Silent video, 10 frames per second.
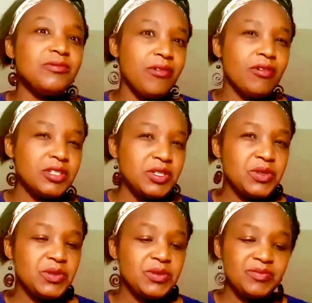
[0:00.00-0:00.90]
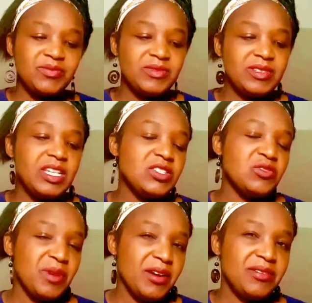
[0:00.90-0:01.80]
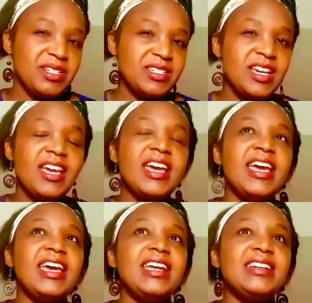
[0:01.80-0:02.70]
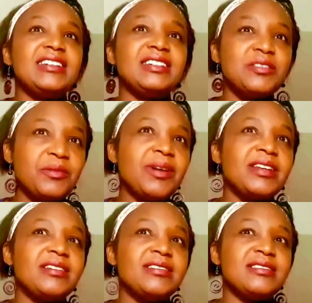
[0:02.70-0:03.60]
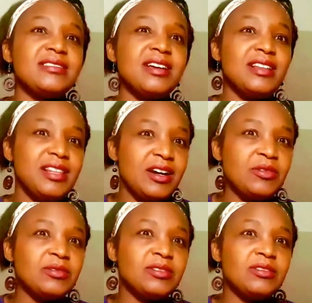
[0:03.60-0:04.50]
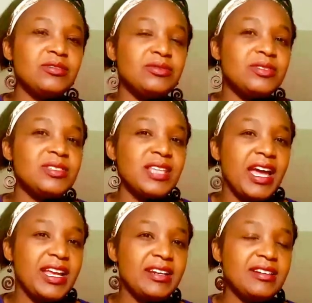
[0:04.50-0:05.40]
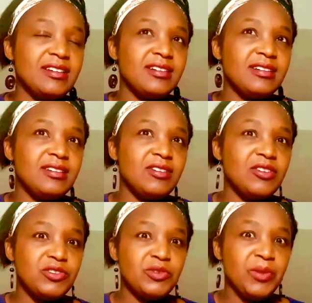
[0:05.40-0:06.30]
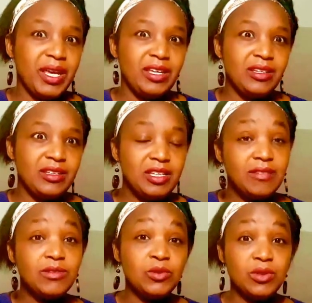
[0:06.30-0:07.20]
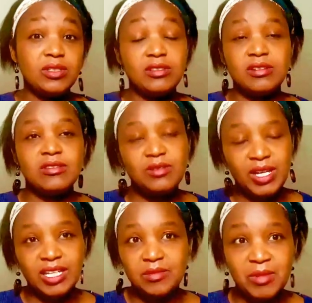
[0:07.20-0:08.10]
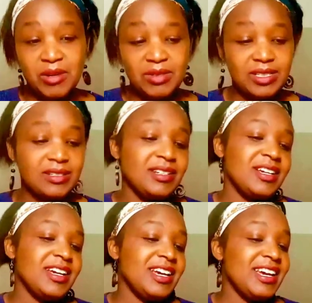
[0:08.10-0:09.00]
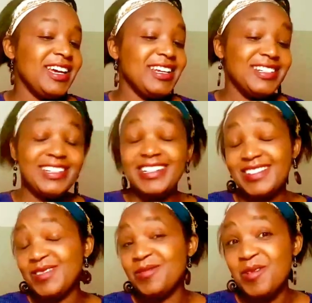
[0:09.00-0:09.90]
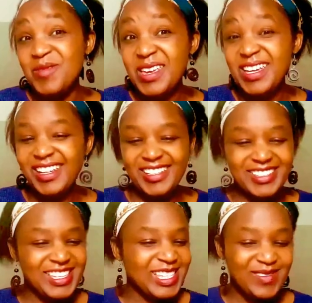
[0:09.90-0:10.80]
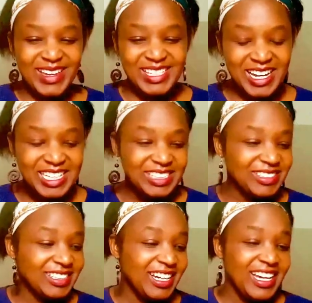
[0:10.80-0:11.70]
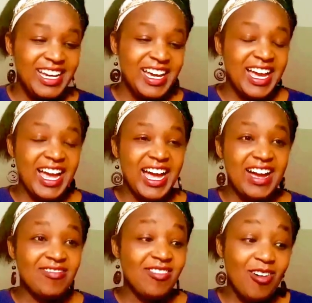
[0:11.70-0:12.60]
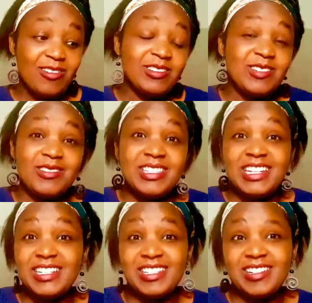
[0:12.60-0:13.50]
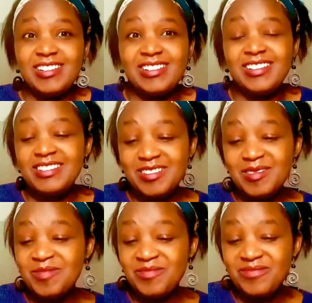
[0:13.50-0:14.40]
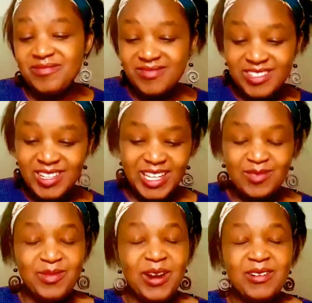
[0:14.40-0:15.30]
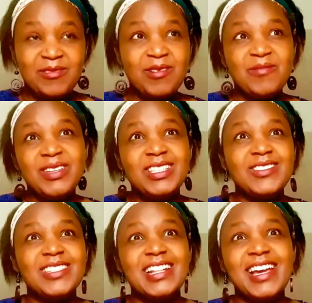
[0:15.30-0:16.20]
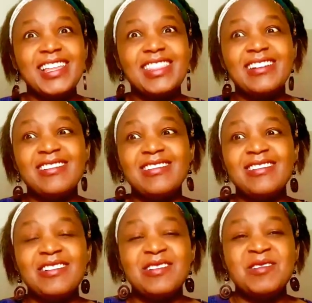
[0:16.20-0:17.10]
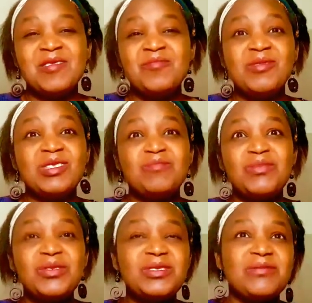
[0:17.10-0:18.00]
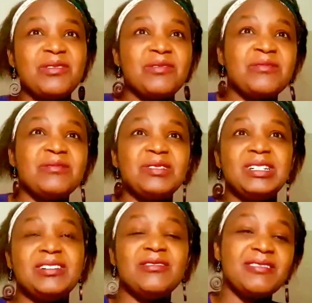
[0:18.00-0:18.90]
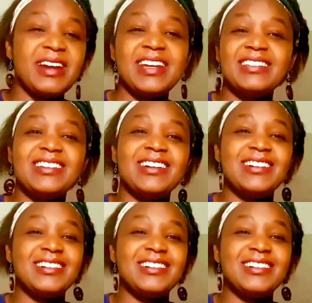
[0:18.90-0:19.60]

force you into marriage and no one is allowed to stand on your way if you want to get married and uh, for me since my childhood i've always wanted um, to get married for me it was like the most beautiful rite